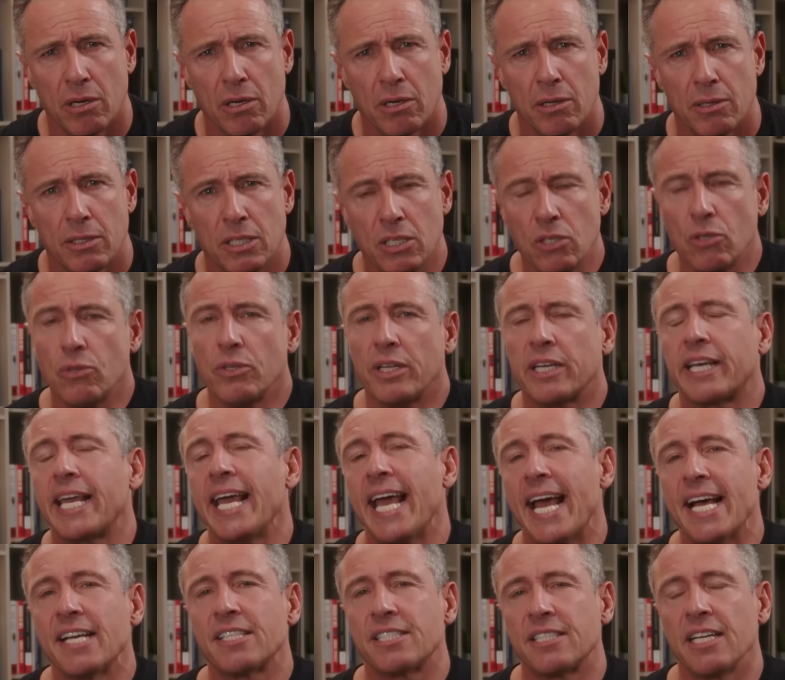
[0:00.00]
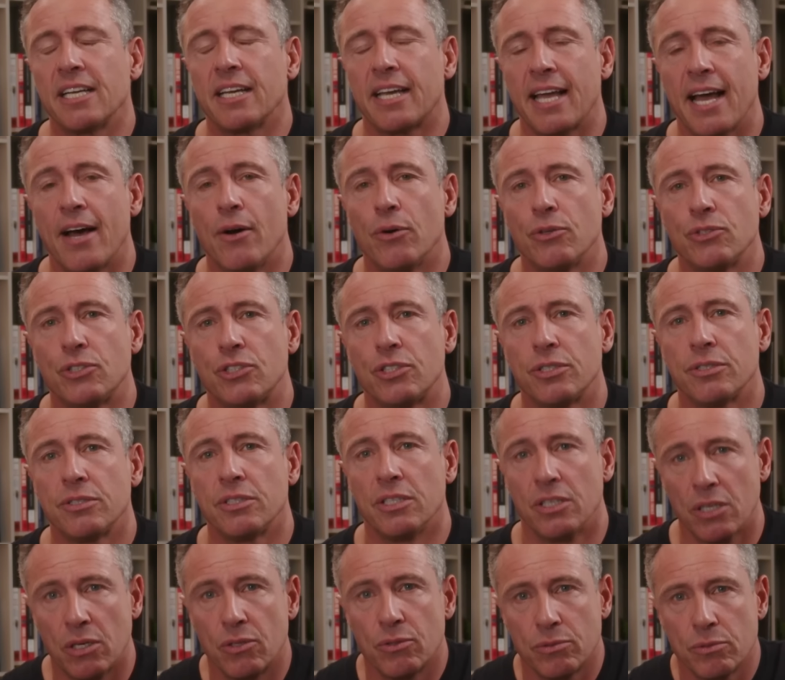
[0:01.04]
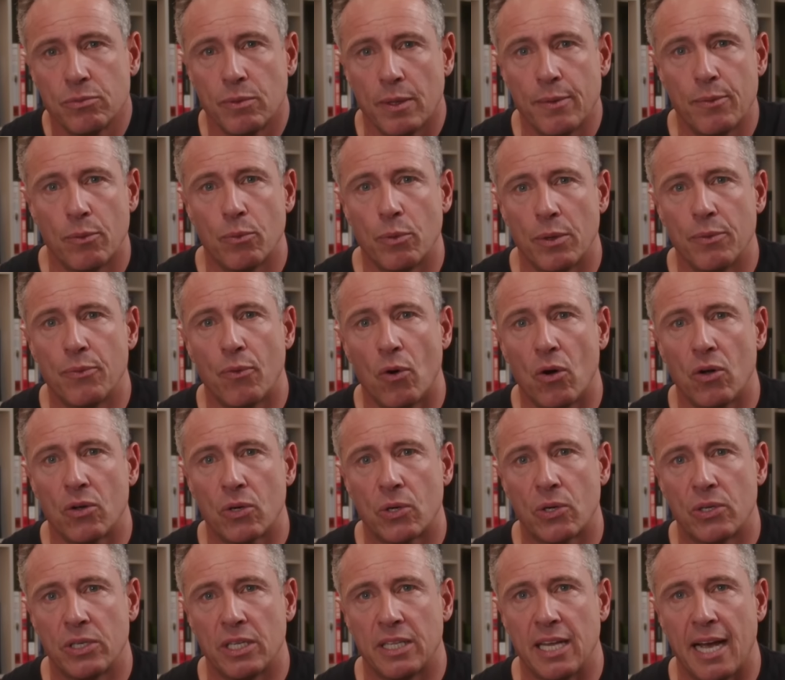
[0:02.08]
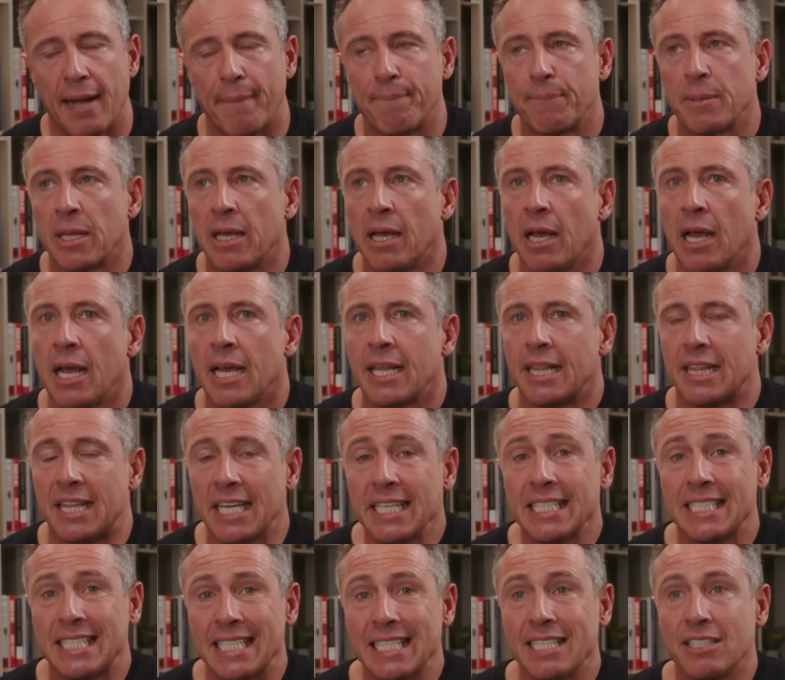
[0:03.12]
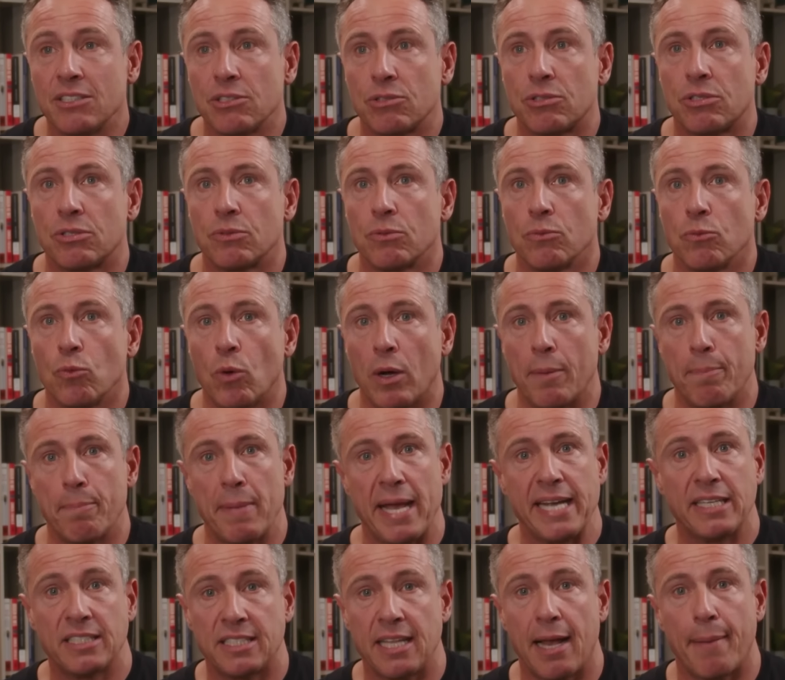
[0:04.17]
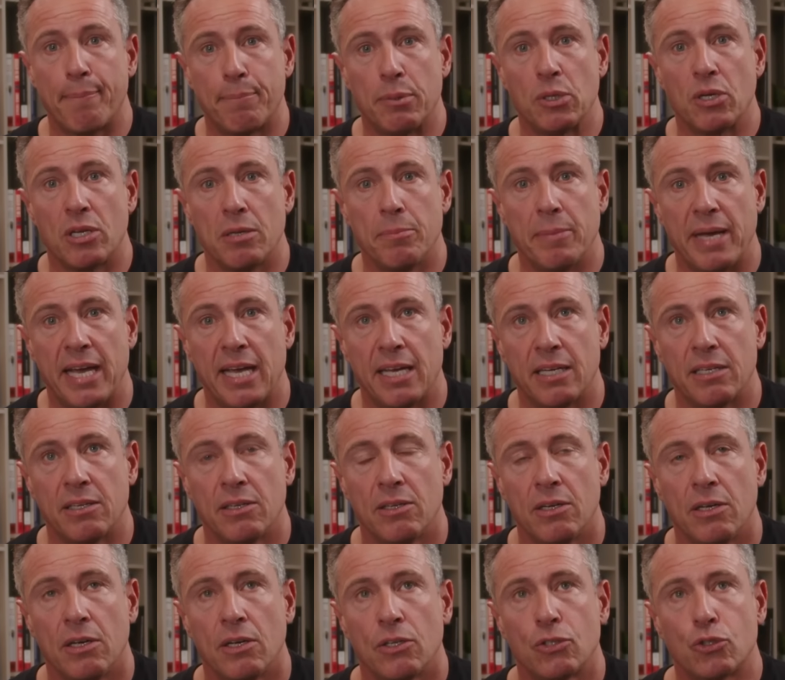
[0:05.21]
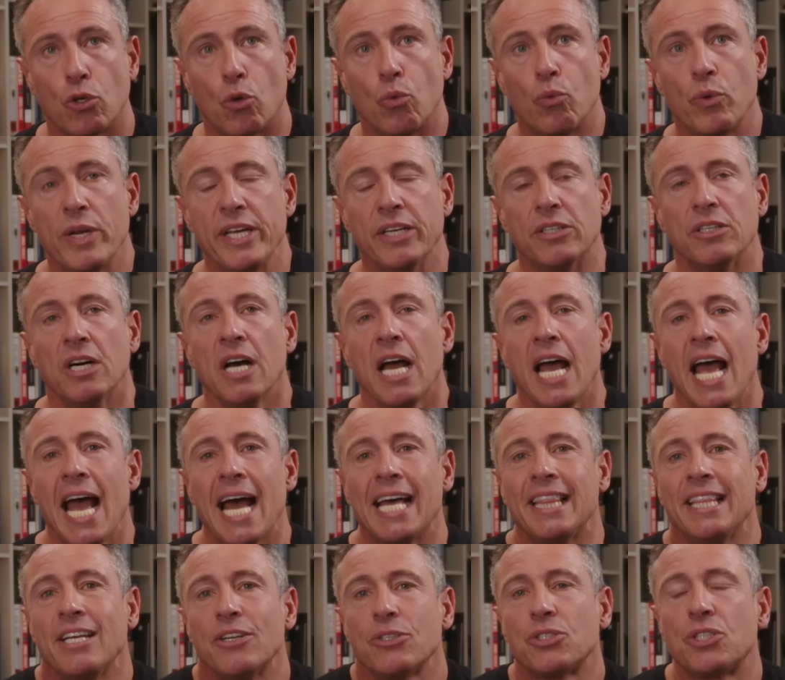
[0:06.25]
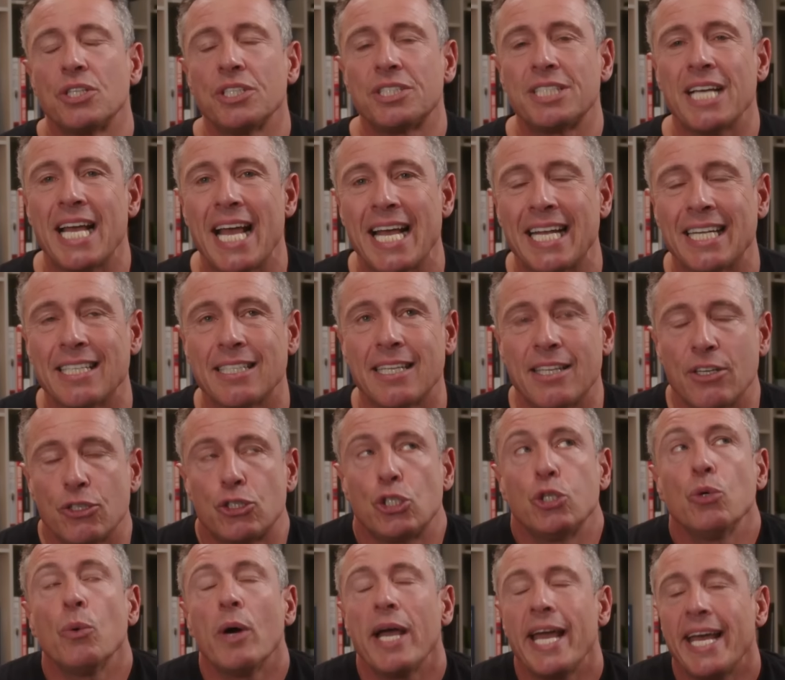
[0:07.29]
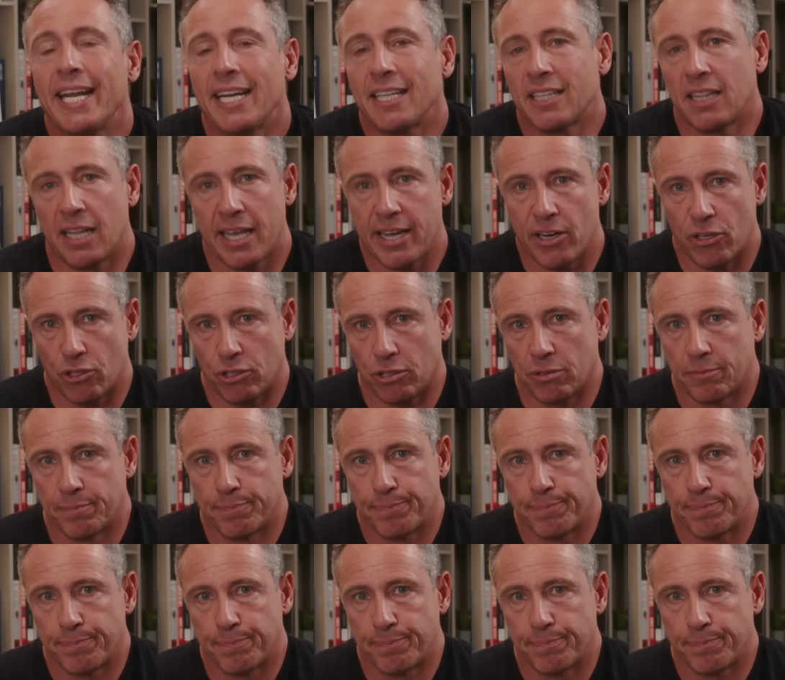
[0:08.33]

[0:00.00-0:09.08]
You know the casting couch? You know, we've all heard of that. This is what makes that boogeyman so real. And there are two added layers.